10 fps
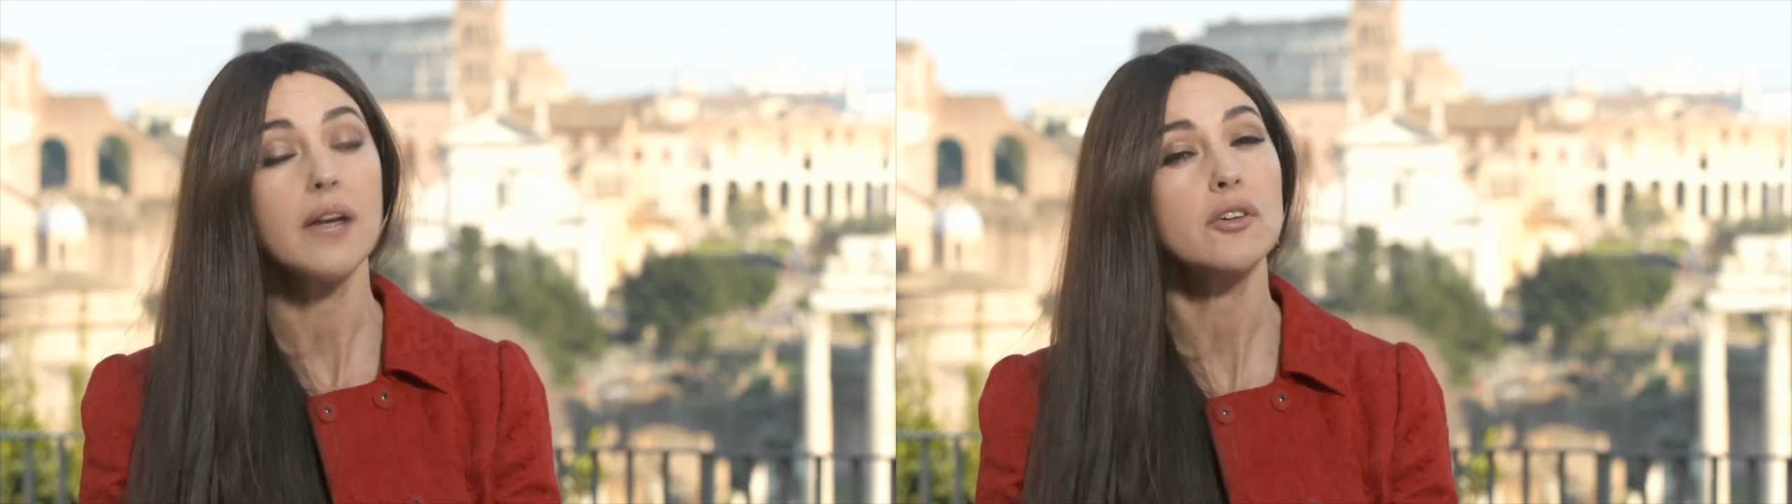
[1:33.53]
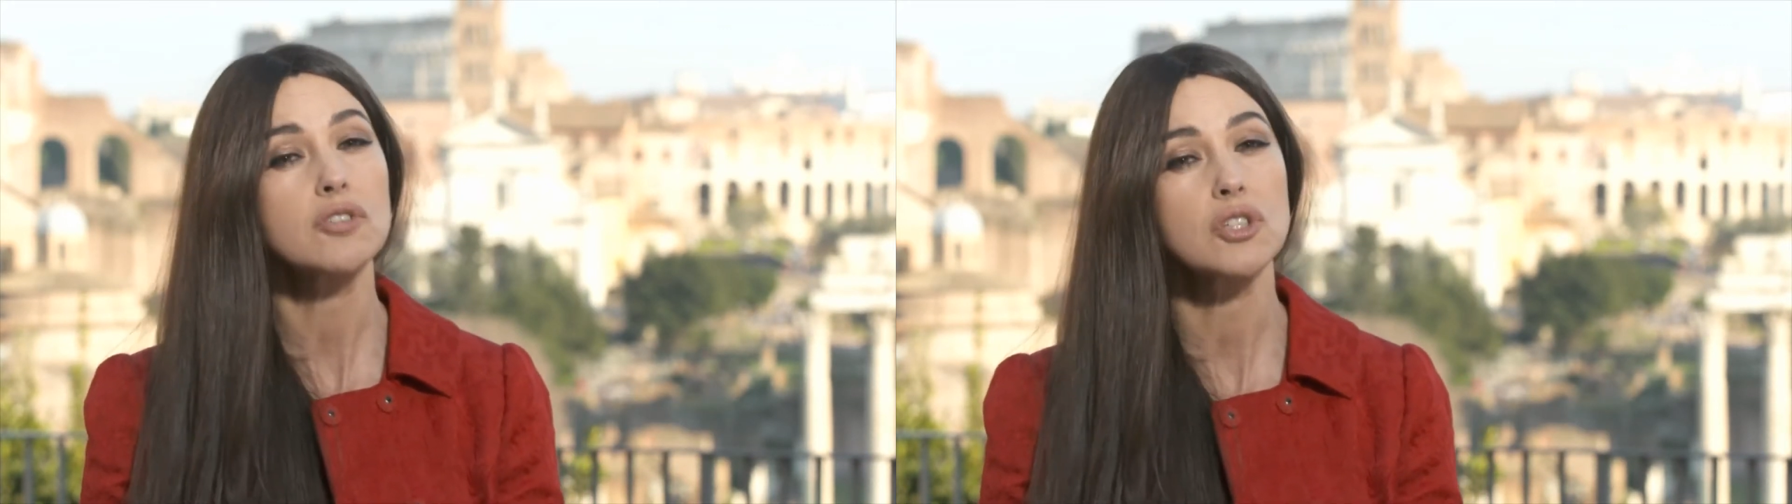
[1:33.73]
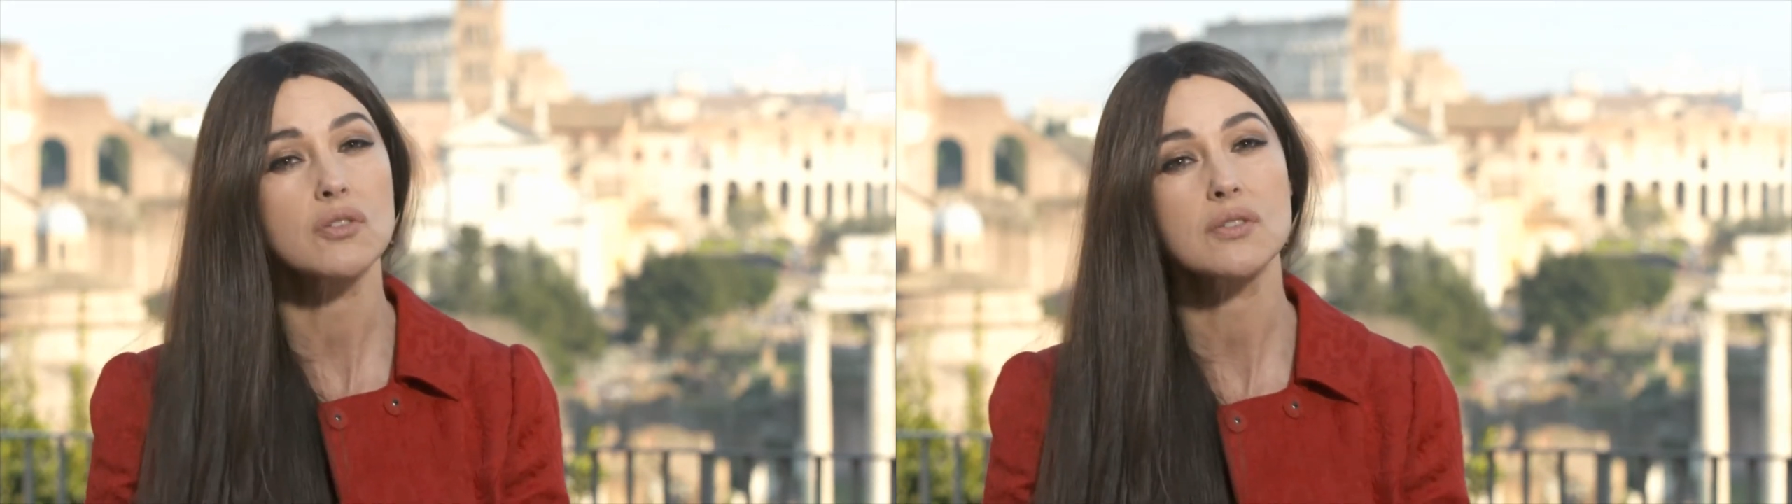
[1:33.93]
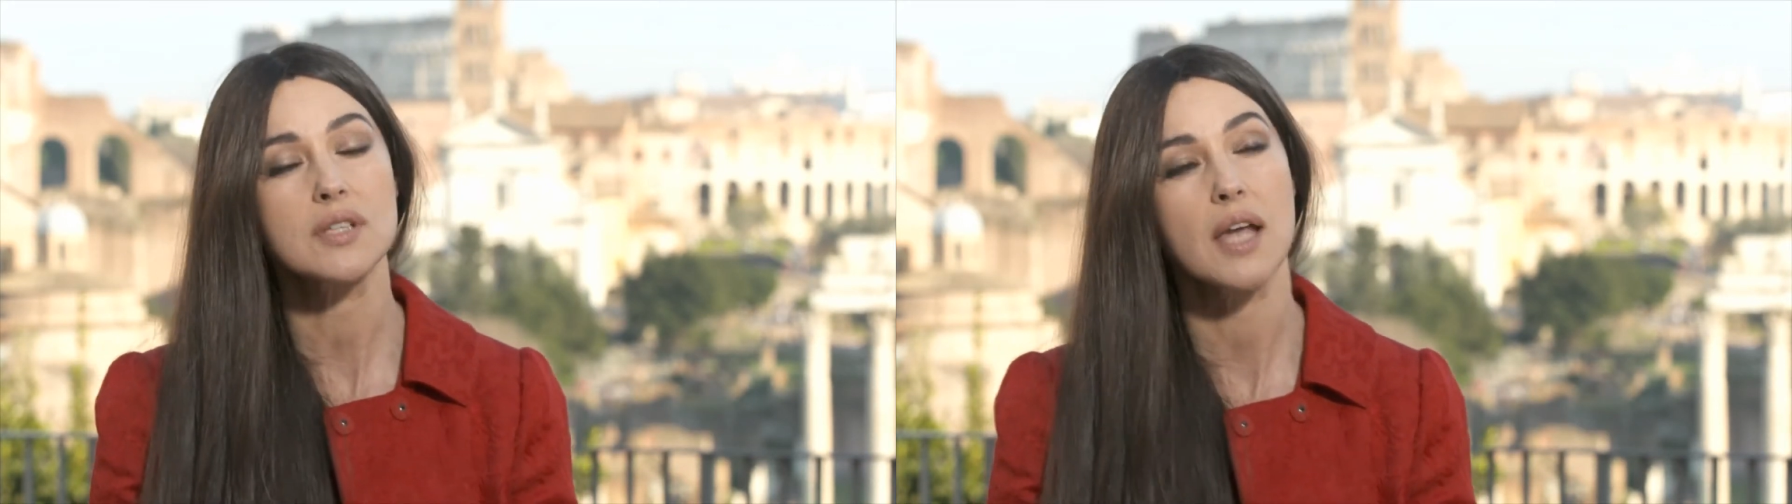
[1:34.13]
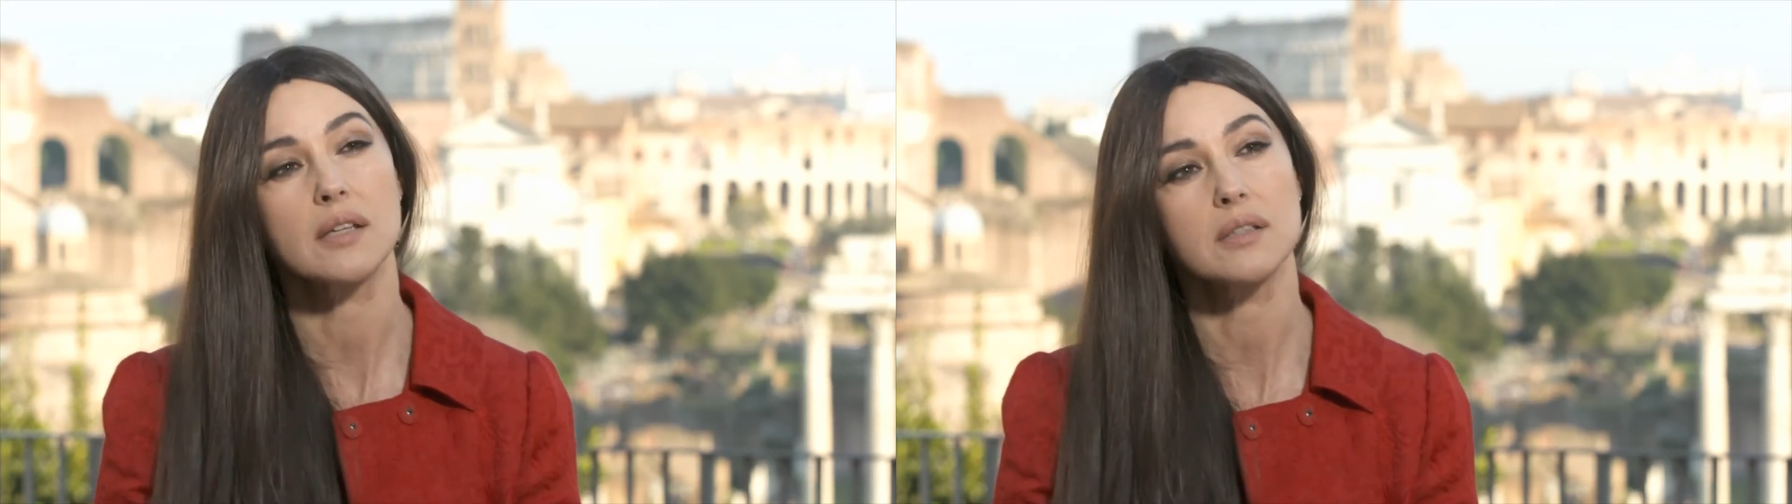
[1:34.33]
energy on
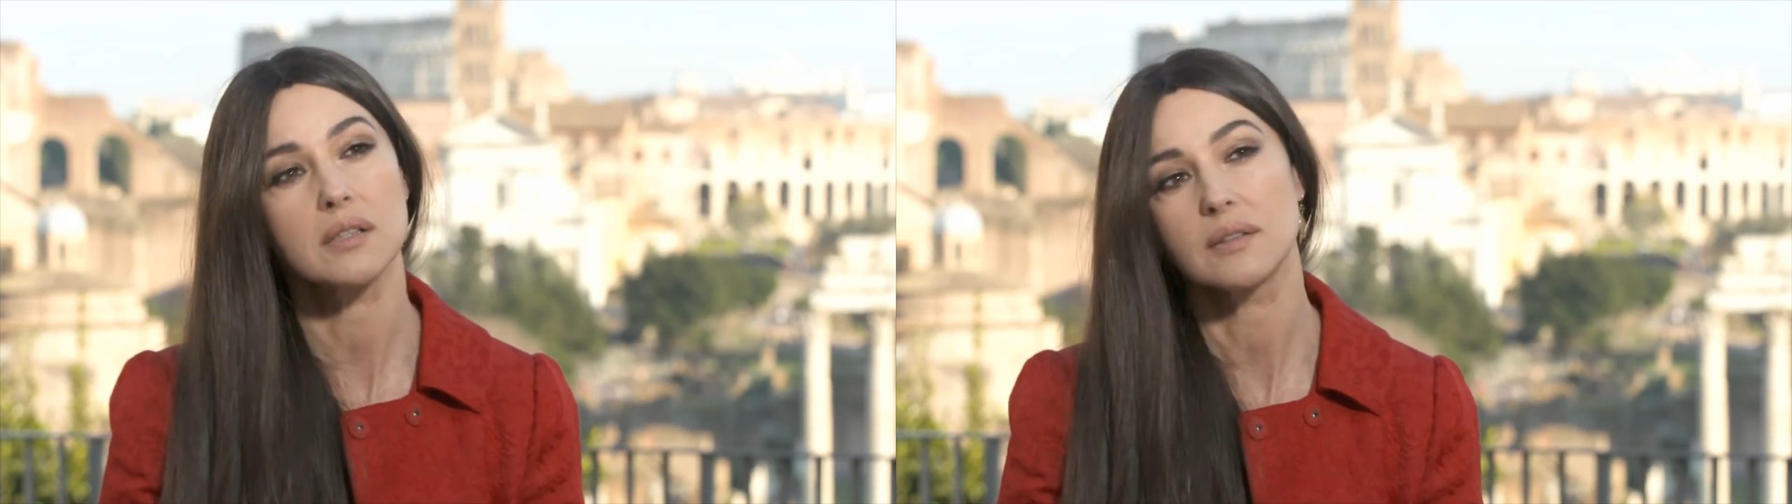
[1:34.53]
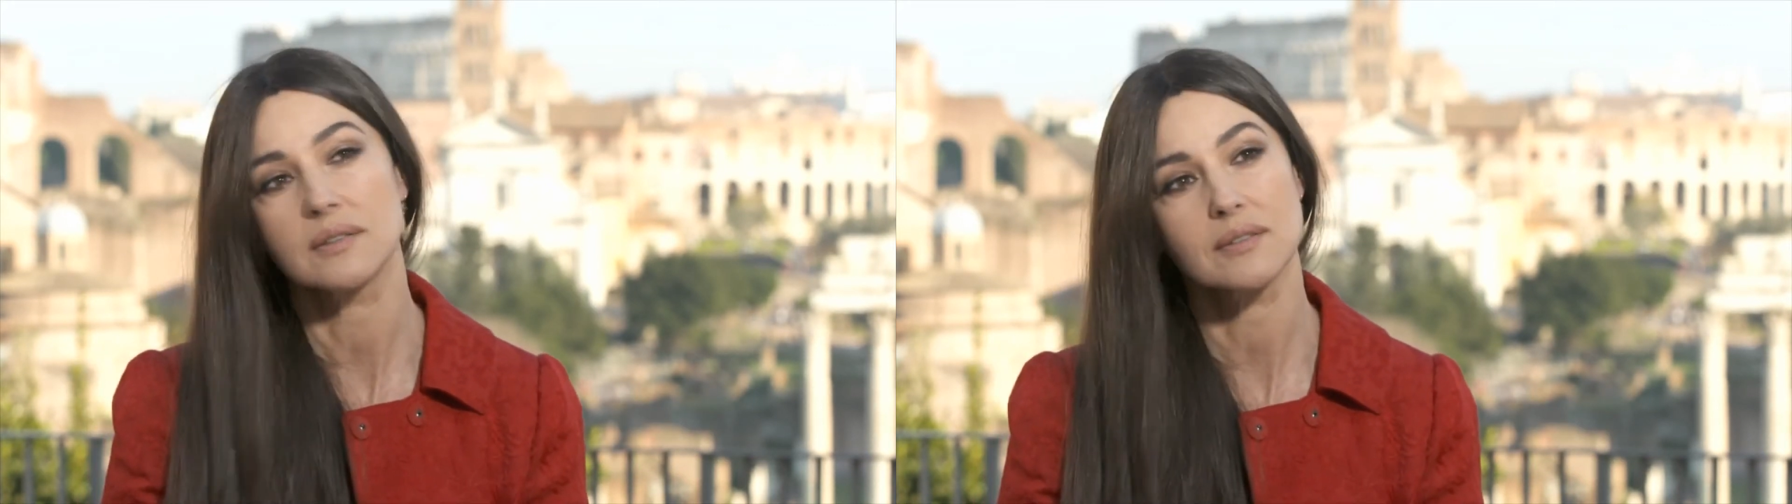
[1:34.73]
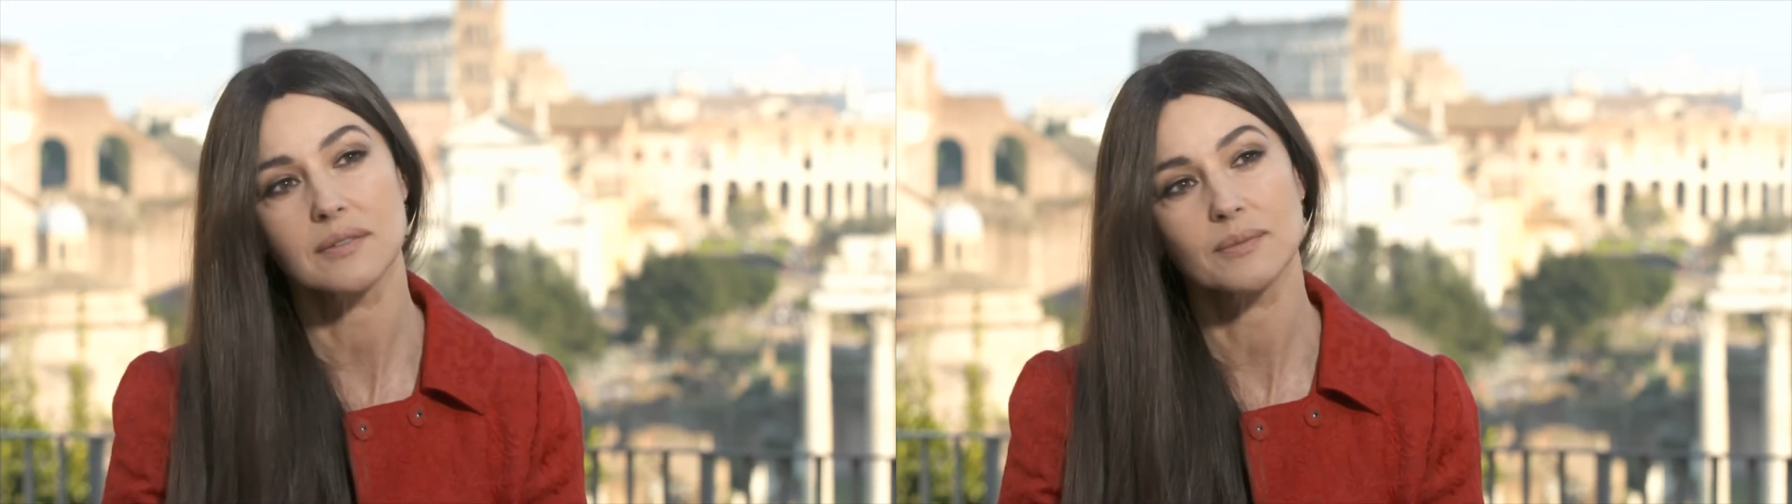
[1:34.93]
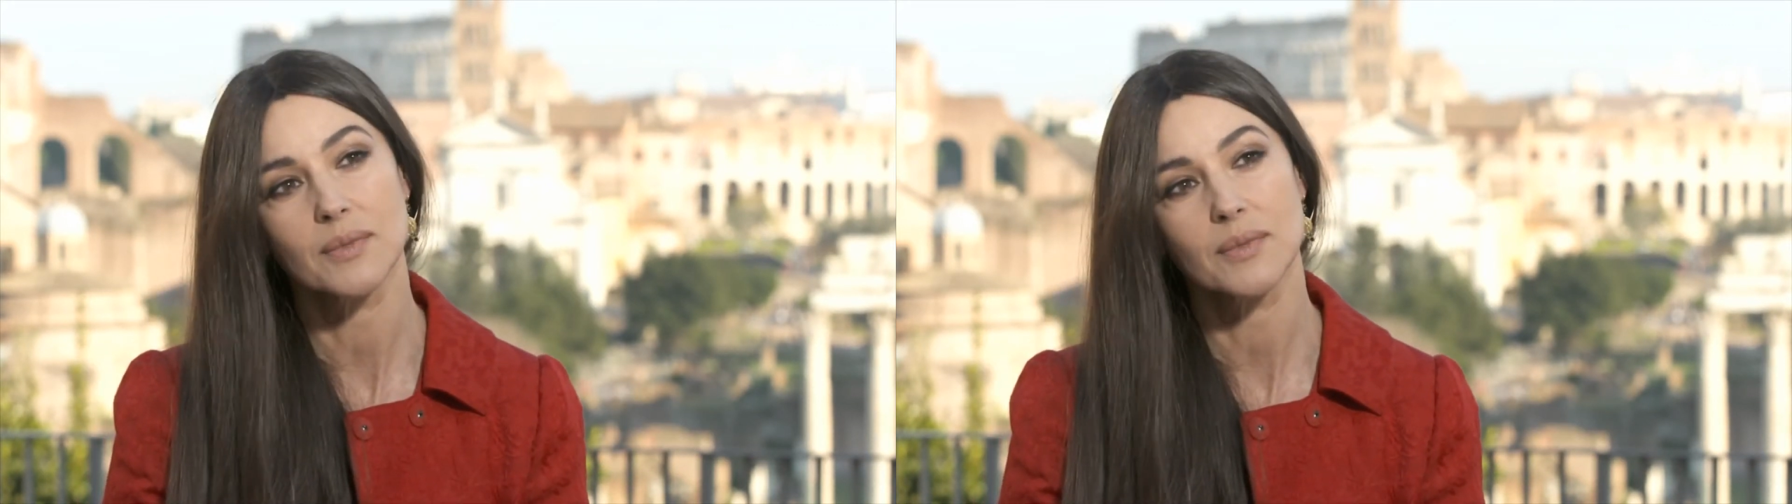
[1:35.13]
set is